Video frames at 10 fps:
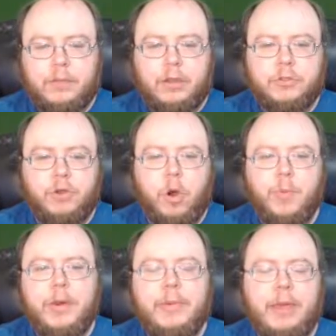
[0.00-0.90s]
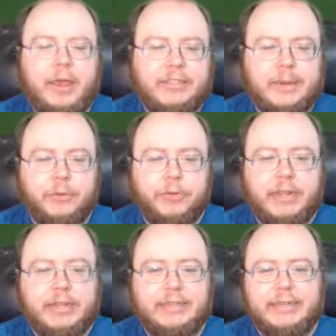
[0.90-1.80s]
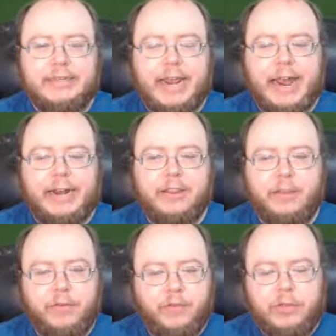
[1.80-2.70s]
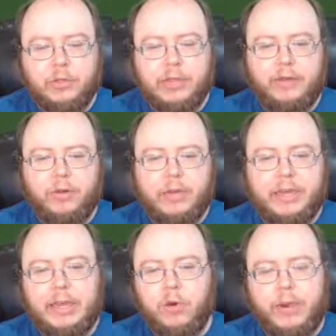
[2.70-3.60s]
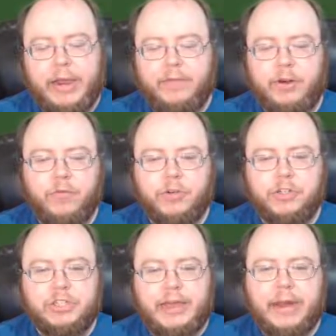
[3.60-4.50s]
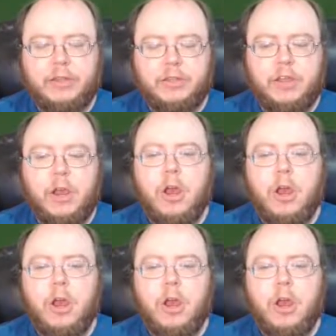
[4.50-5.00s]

So OpenAPI examples can exist at the field level, like here we have here for just status,